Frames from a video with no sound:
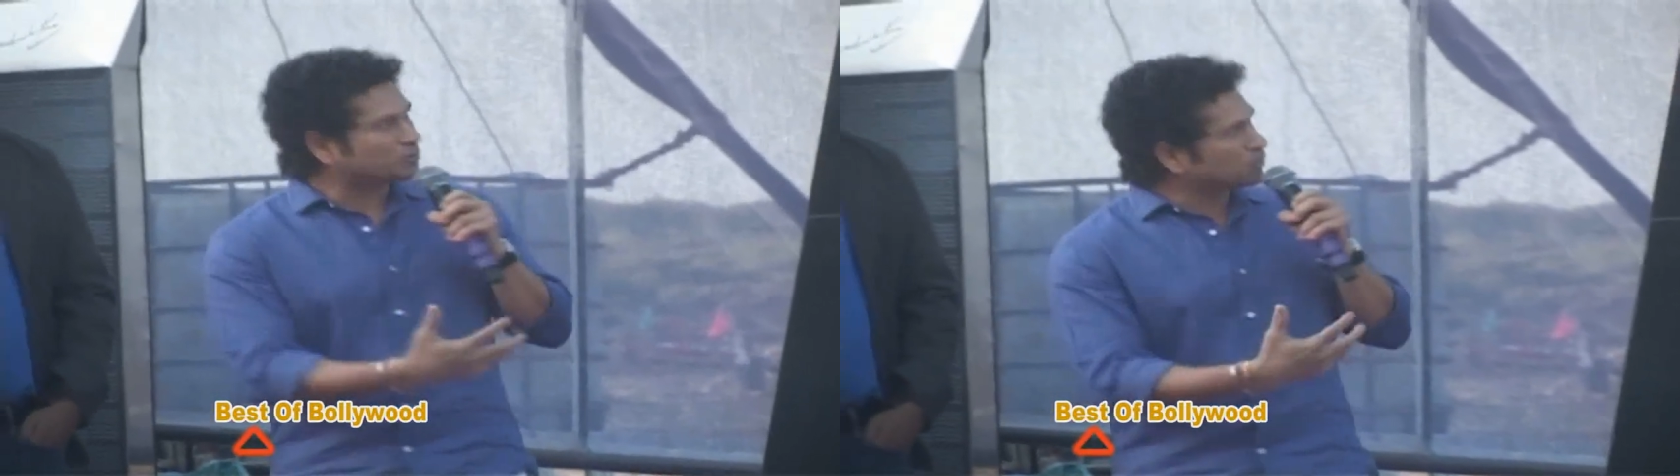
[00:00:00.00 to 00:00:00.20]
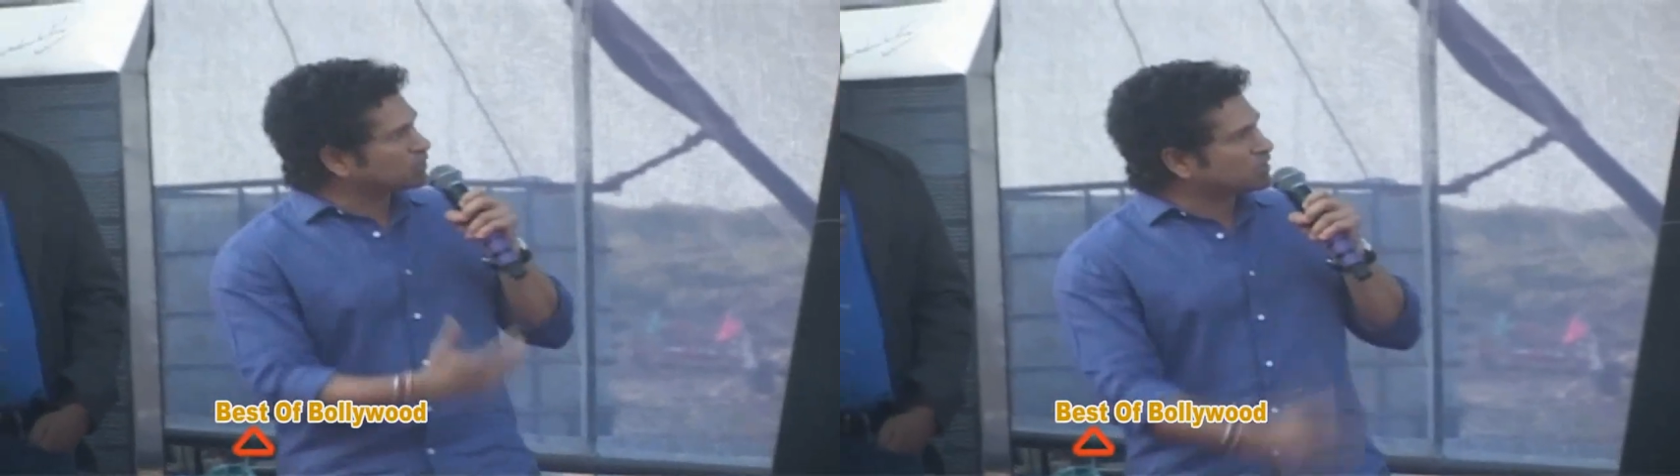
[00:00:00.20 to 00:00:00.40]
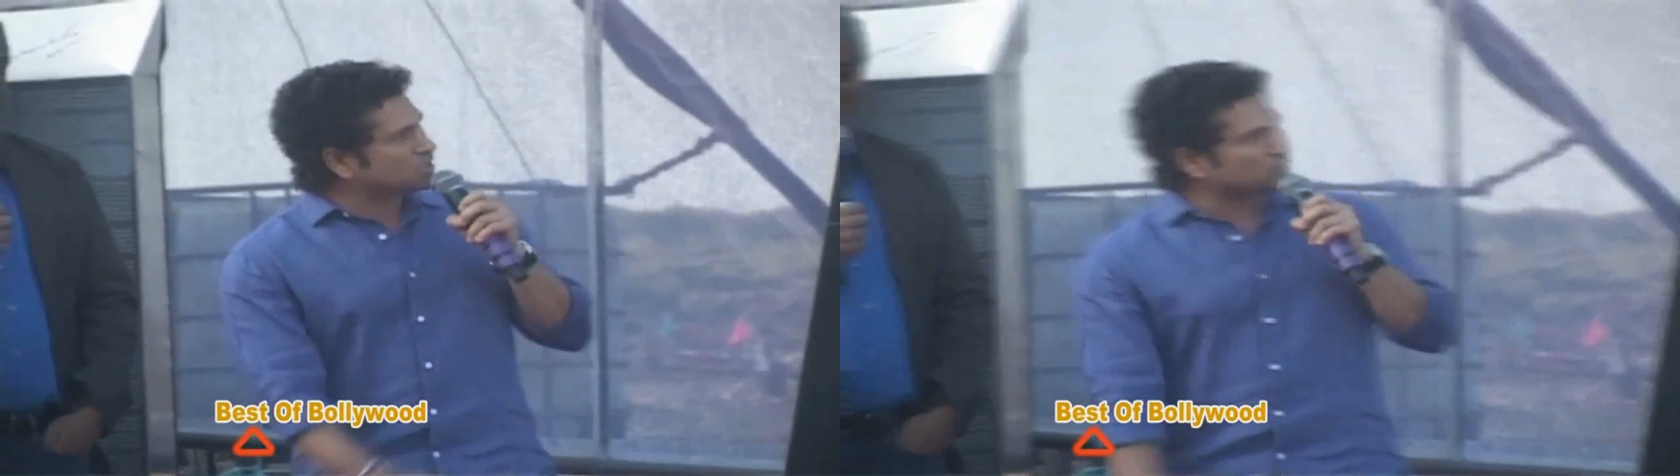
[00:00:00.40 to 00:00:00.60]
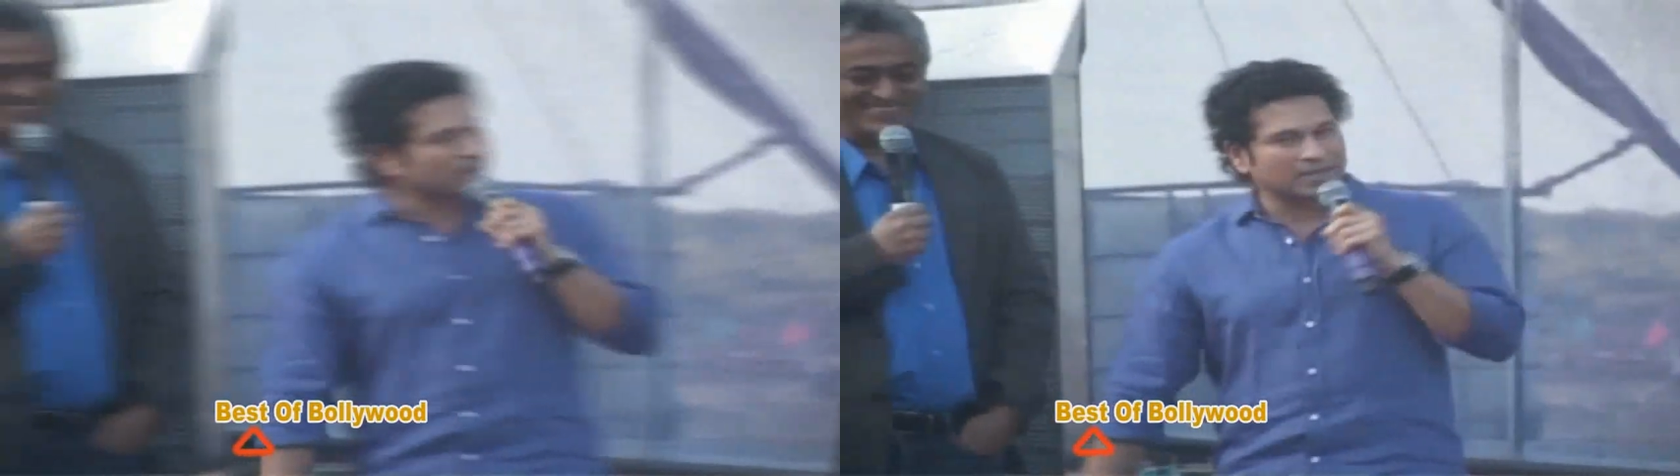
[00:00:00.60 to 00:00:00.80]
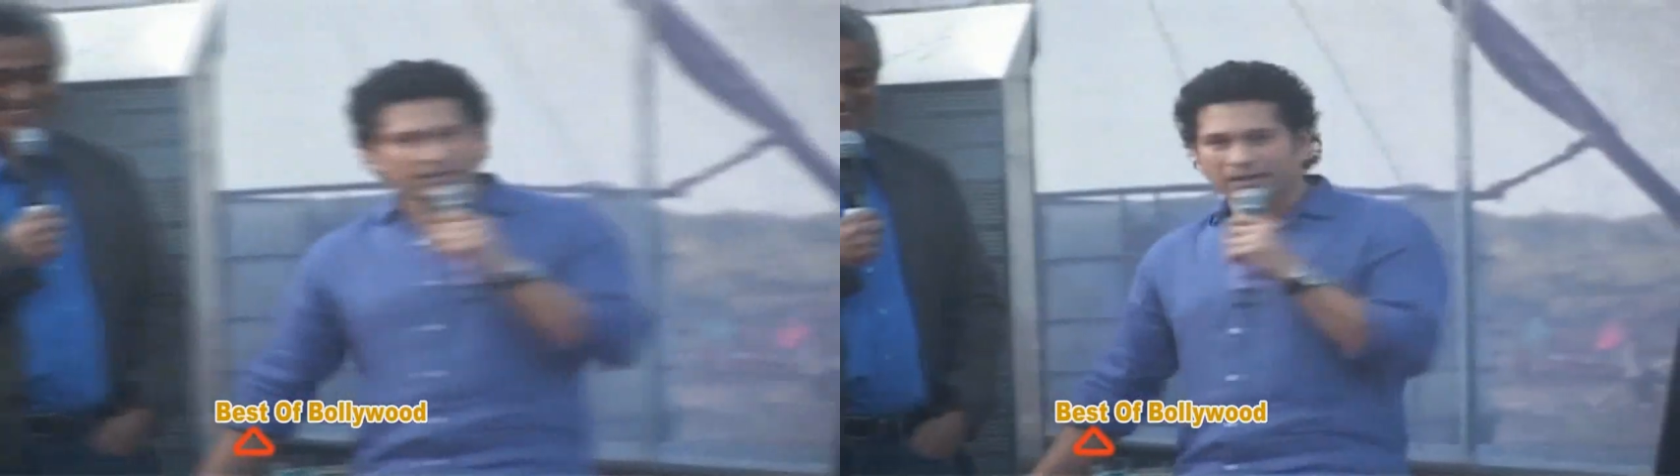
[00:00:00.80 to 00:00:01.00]
put this
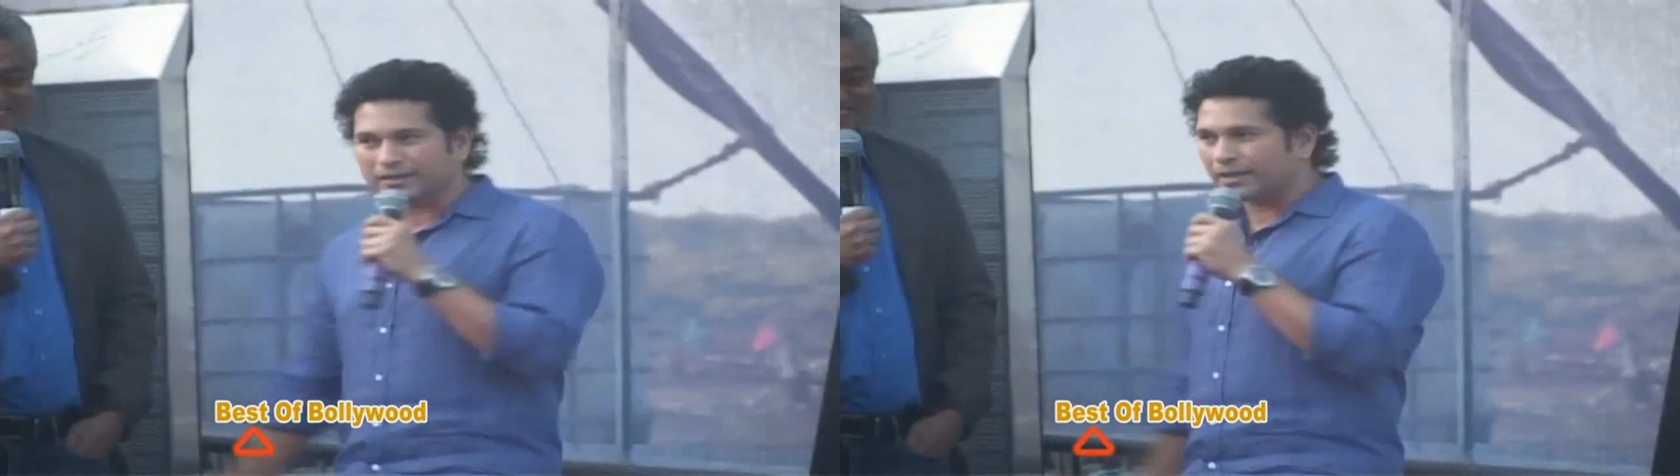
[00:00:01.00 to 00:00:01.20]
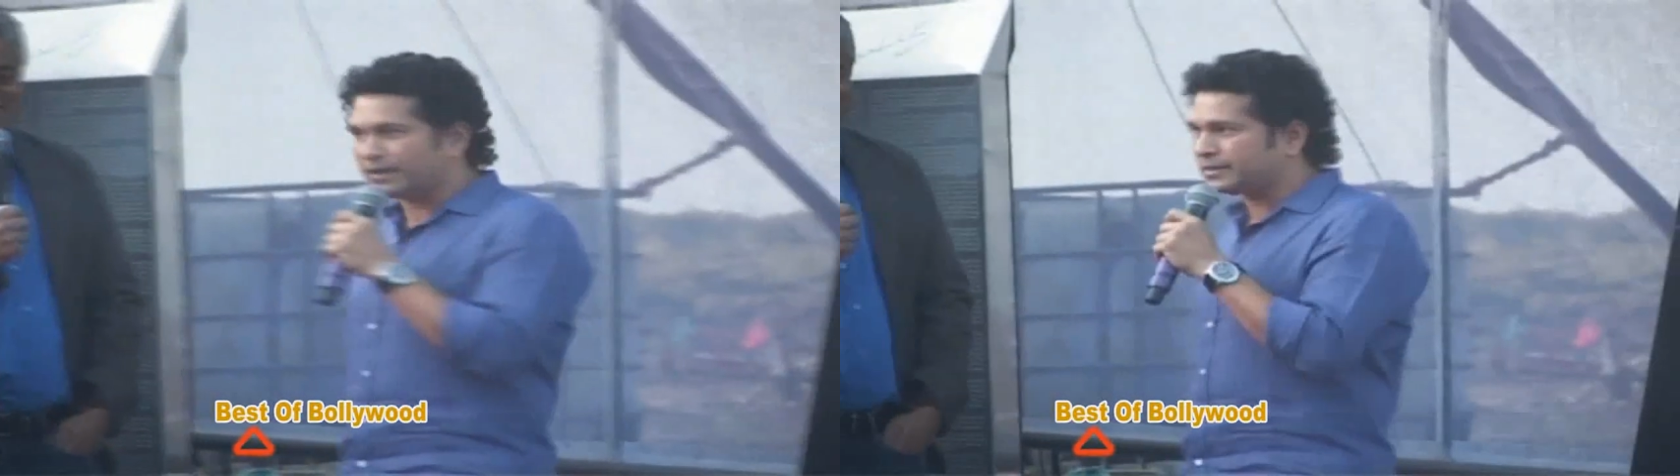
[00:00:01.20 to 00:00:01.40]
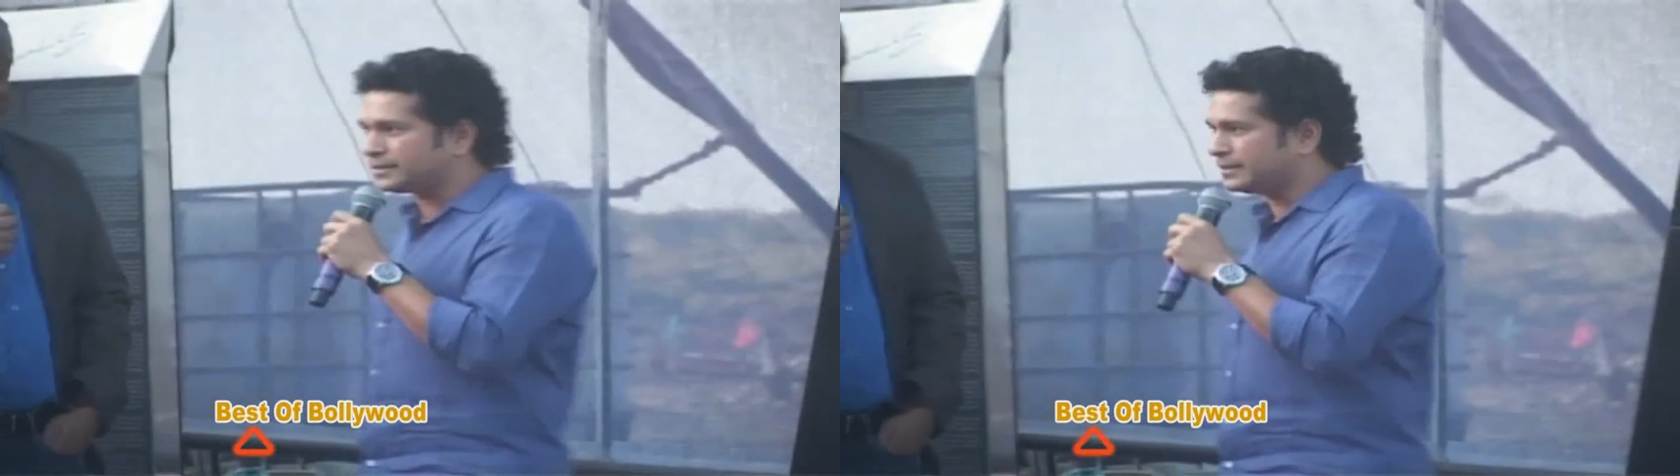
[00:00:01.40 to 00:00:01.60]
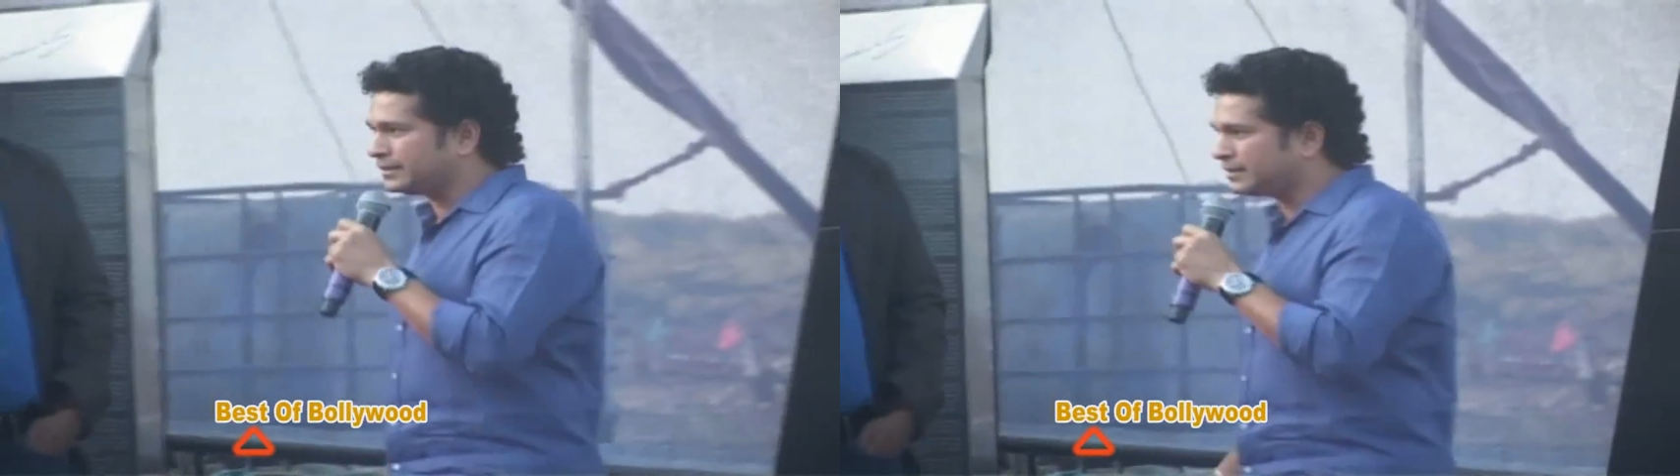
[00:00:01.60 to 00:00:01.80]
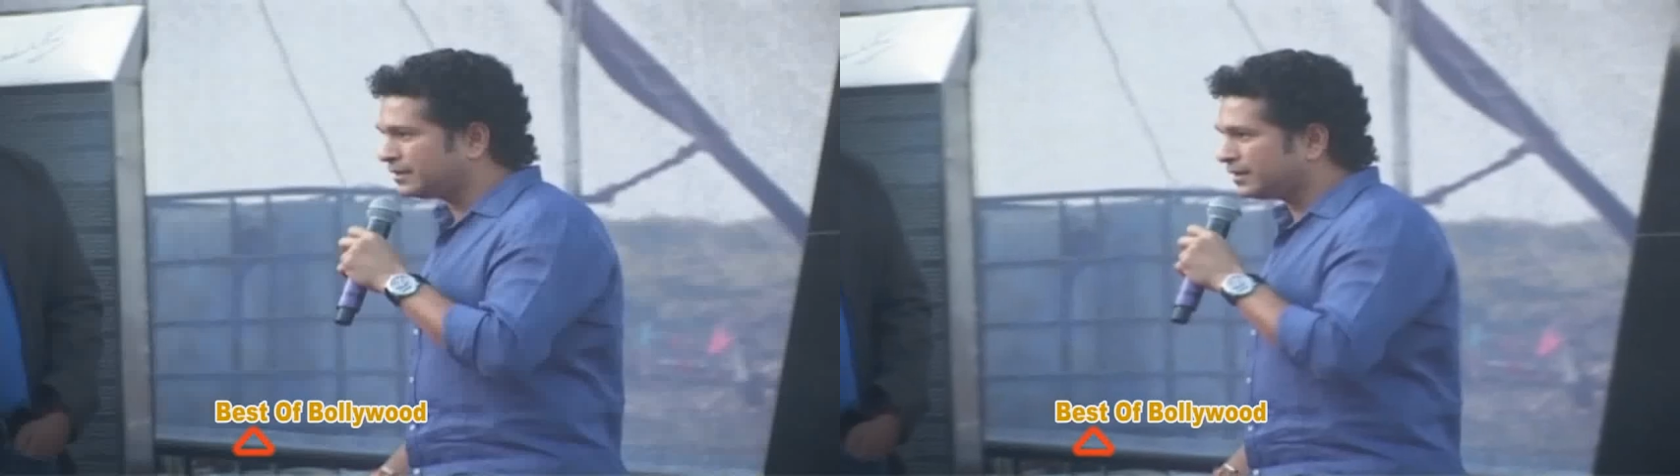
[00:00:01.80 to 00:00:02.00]
together. And there is
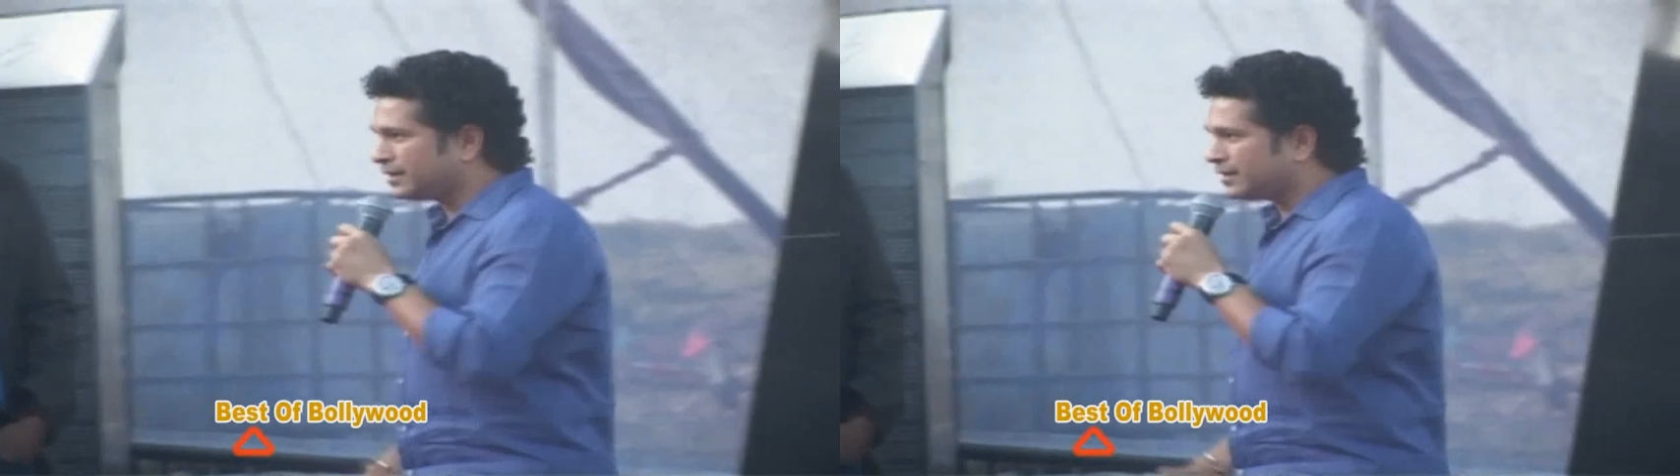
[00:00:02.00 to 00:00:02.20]
a